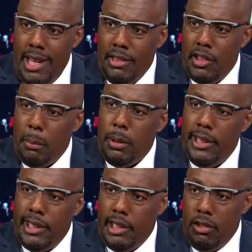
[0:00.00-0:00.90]
it's their
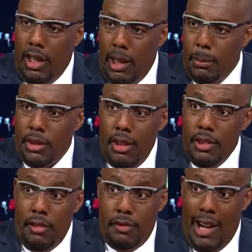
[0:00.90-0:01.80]
predicate crimes,
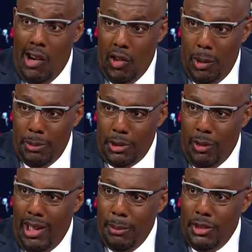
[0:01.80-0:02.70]
the firearms
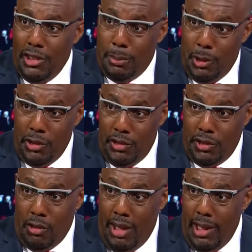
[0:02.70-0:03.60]
crimes, the explosive
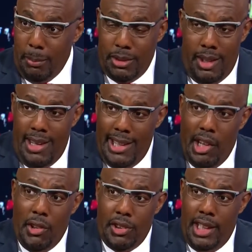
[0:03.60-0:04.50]
crimes, and
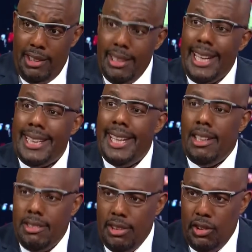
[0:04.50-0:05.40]
other things that get
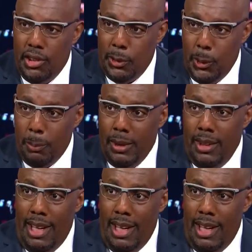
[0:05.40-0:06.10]
us into the group.